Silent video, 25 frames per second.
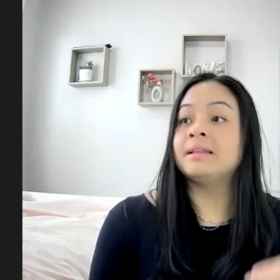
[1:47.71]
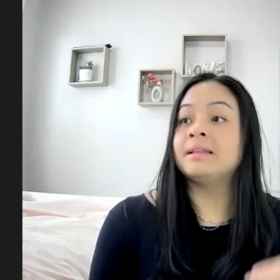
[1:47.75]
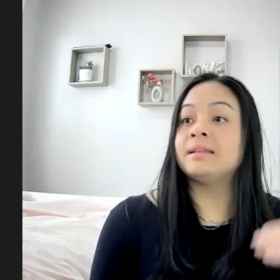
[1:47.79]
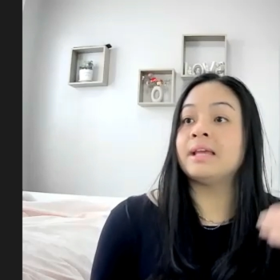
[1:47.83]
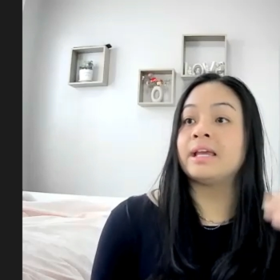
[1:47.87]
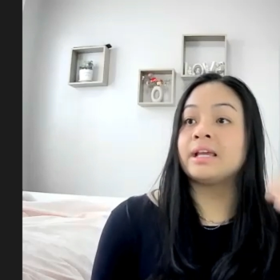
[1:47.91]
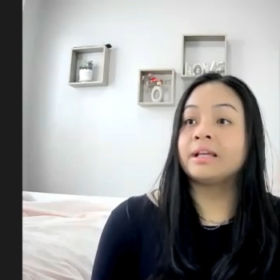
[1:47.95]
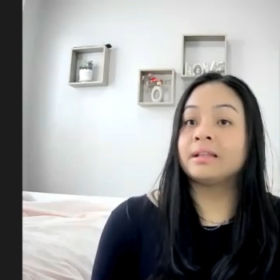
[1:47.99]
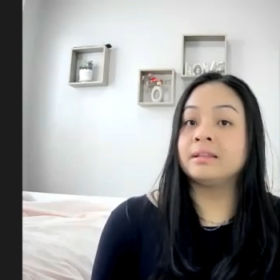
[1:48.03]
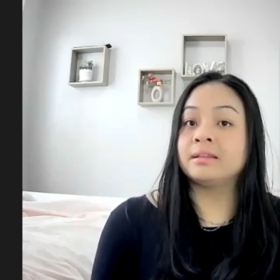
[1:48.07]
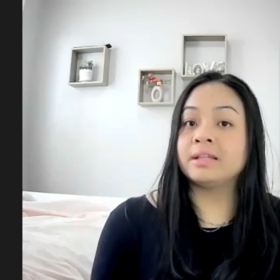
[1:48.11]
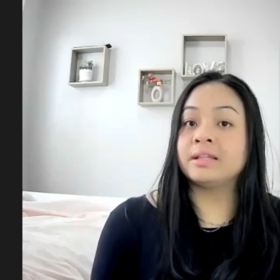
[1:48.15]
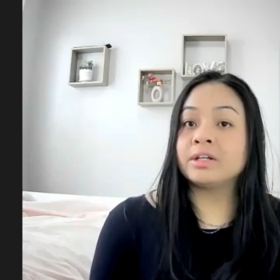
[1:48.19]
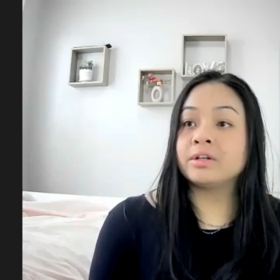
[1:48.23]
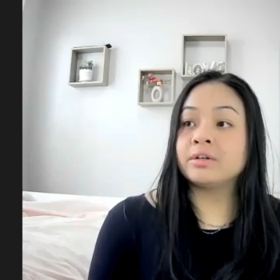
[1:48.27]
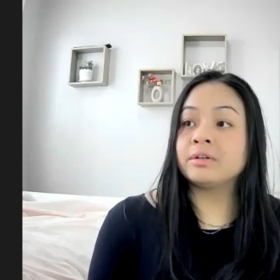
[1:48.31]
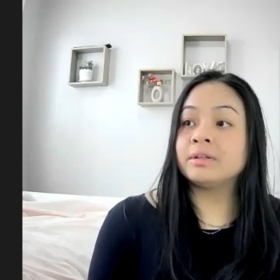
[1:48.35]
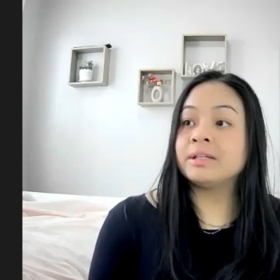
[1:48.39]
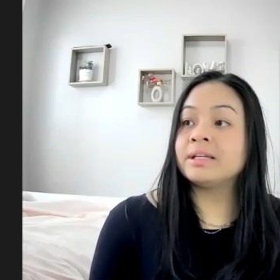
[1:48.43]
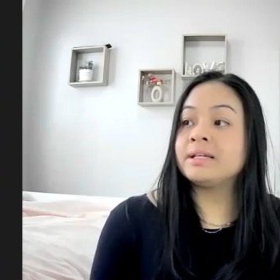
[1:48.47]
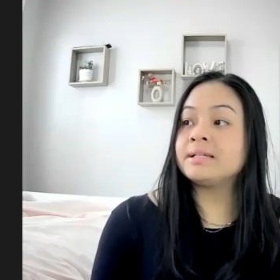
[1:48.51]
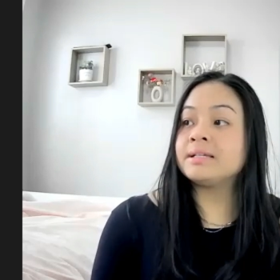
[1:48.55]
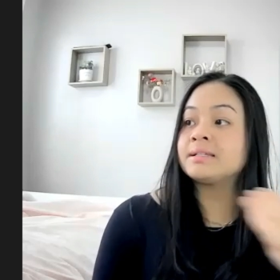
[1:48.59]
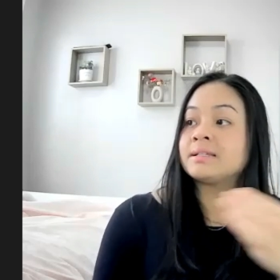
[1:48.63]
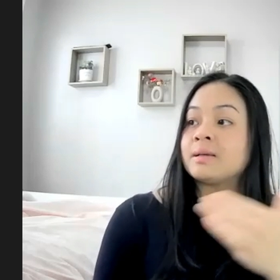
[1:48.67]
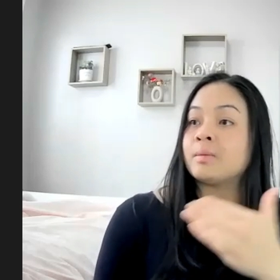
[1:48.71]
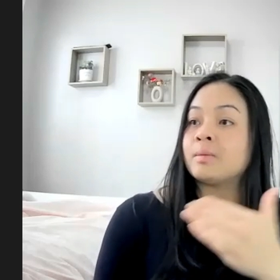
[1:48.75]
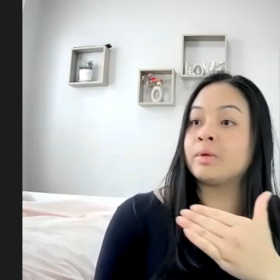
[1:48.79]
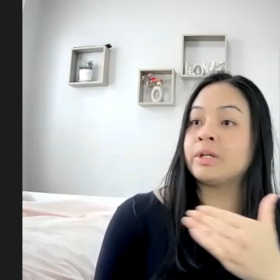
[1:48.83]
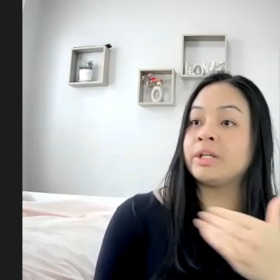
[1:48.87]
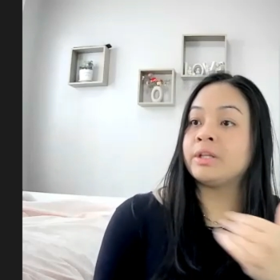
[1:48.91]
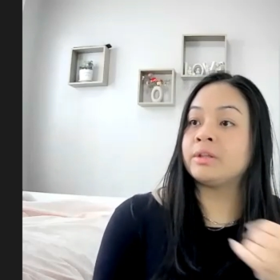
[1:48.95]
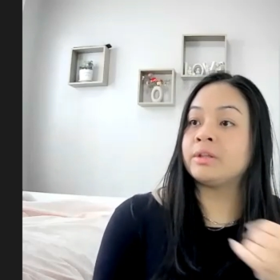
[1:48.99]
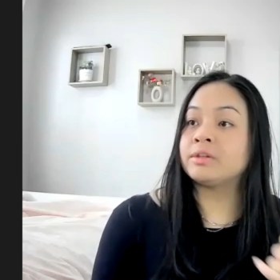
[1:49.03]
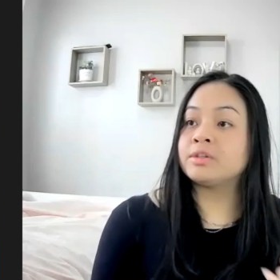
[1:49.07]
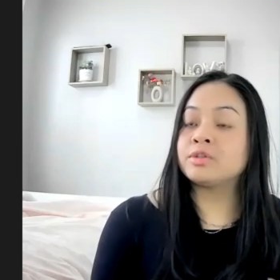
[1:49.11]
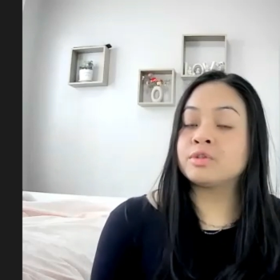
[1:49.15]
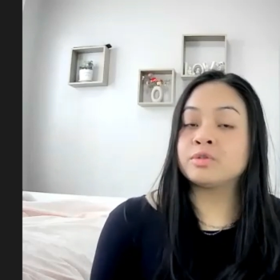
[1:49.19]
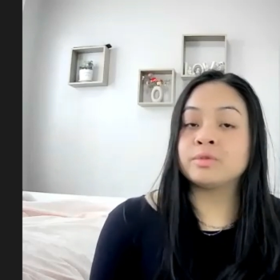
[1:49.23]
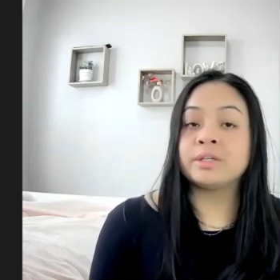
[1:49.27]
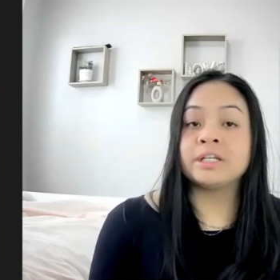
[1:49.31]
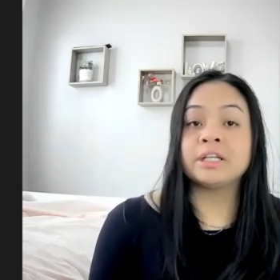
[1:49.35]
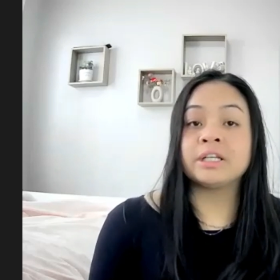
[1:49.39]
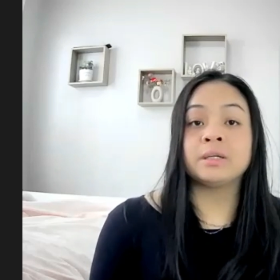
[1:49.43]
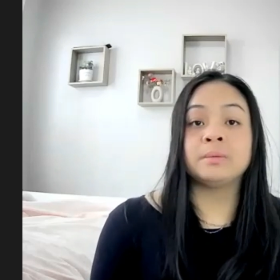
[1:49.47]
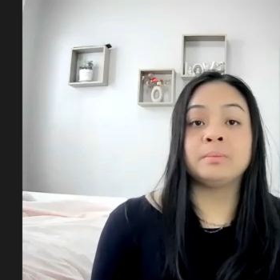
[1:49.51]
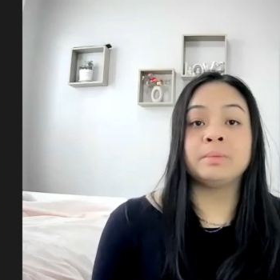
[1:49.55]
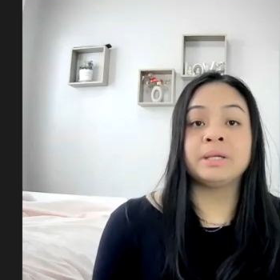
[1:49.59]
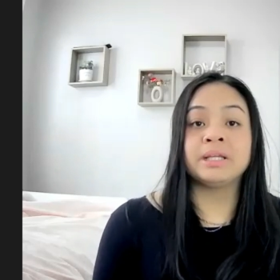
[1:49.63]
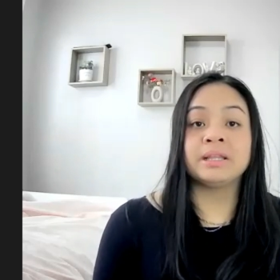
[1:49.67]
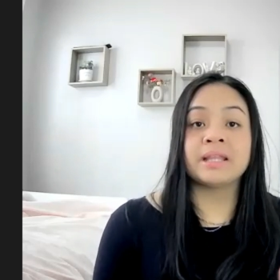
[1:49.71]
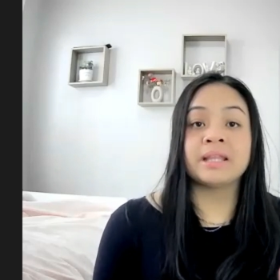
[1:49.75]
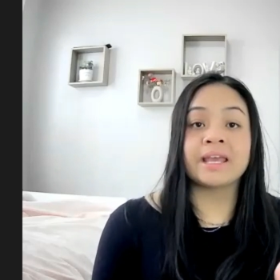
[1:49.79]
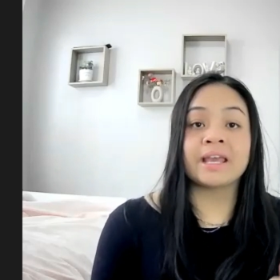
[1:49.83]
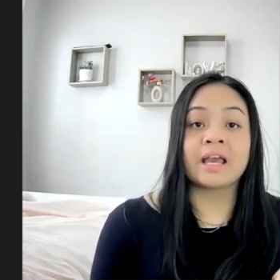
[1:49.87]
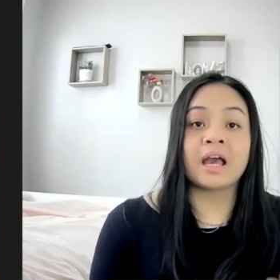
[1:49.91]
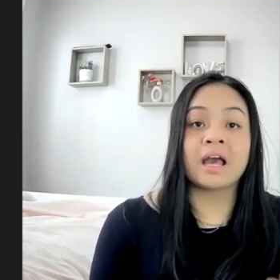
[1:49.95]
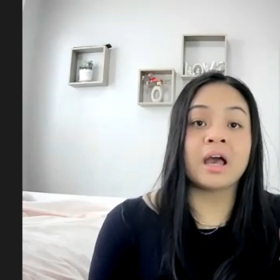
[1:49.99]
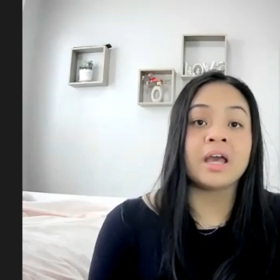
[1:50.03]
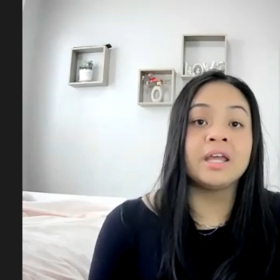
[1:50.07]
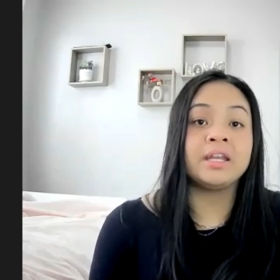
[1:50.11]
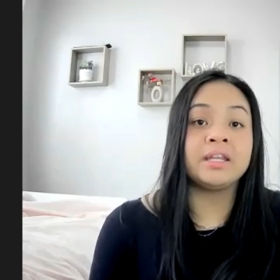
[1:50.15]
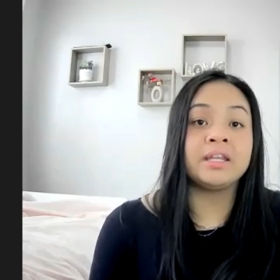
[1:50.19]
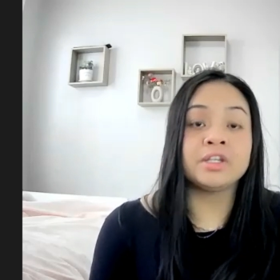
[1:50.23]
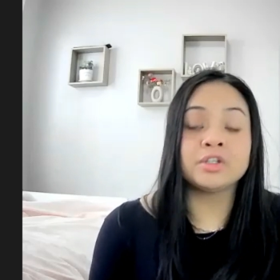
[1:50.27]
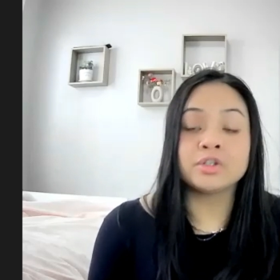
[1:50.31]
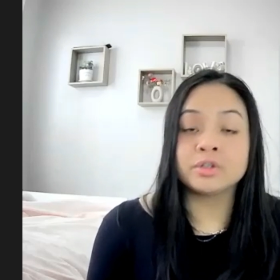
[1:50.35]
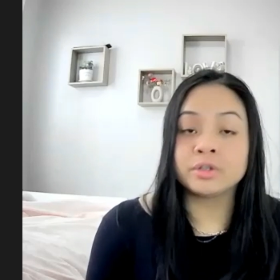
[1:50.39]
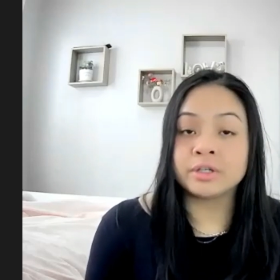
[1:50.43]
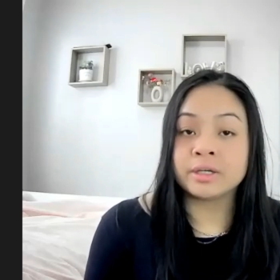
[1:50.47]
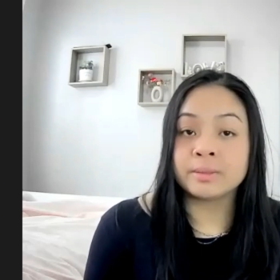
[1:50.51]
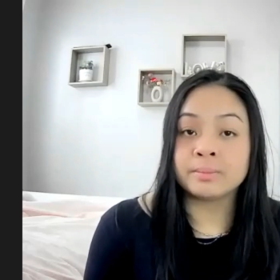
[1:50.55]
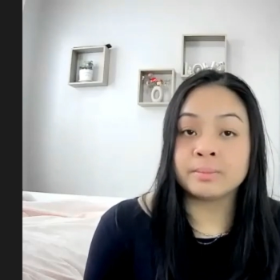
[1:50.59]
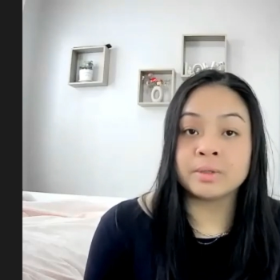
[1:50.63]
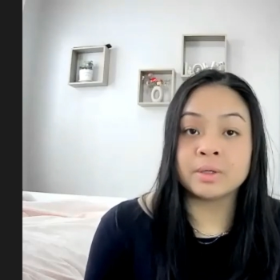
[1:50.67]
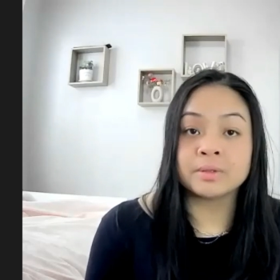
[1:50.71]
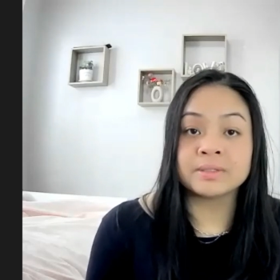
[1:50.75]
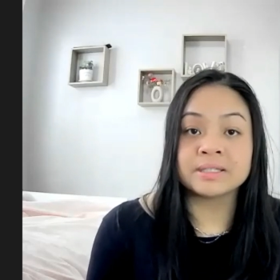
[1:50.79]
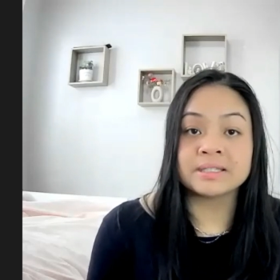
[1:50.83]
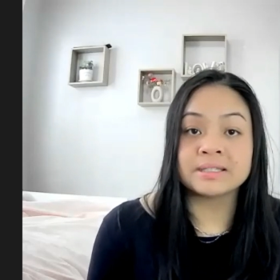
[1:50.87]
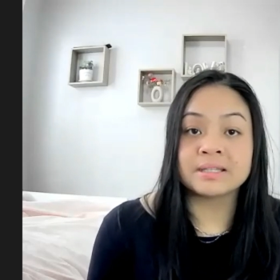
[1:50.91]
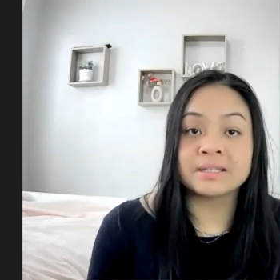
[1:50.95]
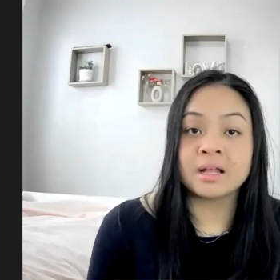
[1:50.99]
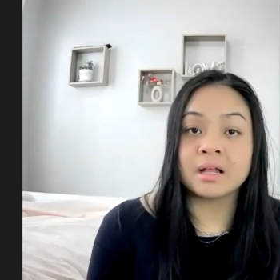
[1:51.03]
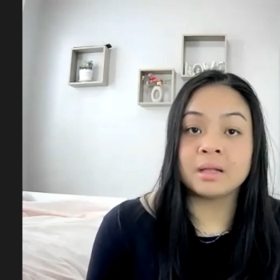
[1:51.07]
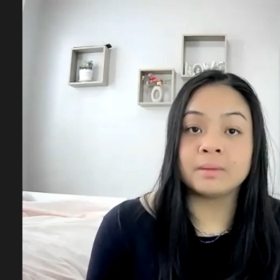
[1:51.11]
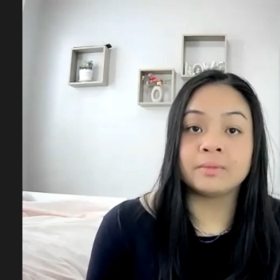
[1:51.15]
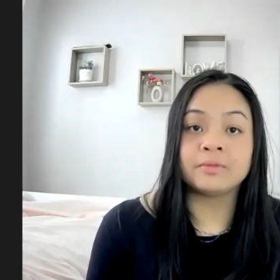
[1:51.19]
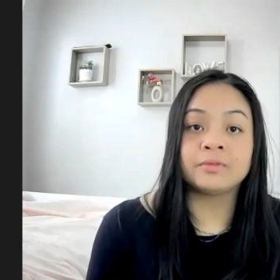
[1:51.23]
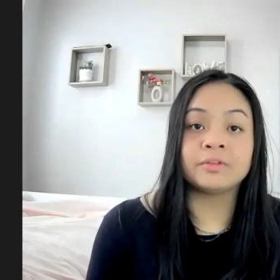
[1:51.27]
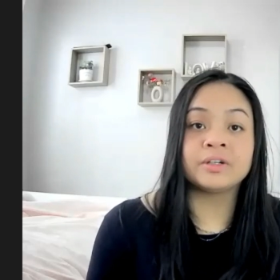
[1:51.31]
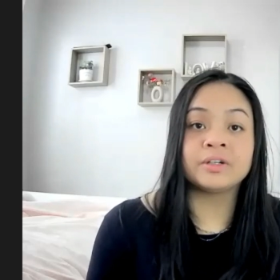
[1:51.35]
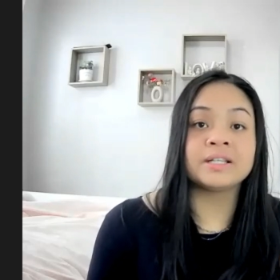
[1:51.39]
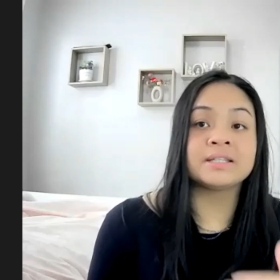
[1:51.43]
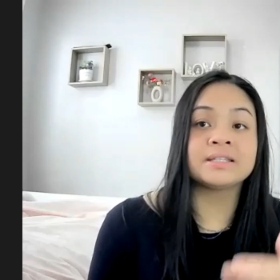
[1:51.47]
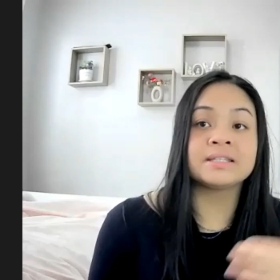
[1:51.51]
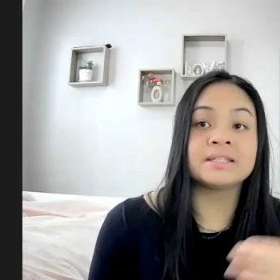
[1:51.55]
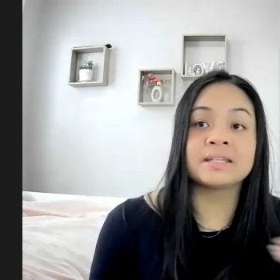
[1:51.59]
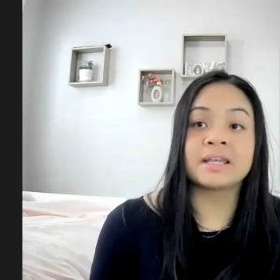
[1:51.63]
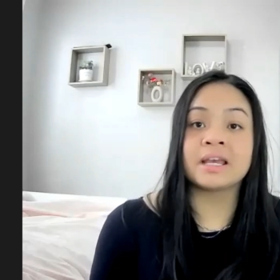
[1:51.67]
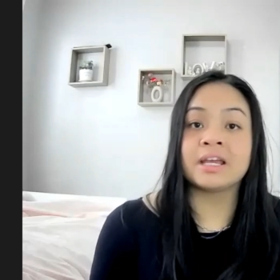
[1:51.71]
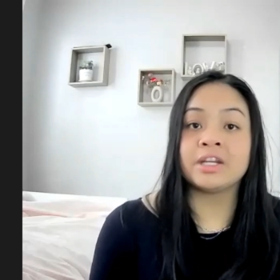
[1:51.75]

Like literally someone in the street could be like, I need your hypnosis help, Fritz.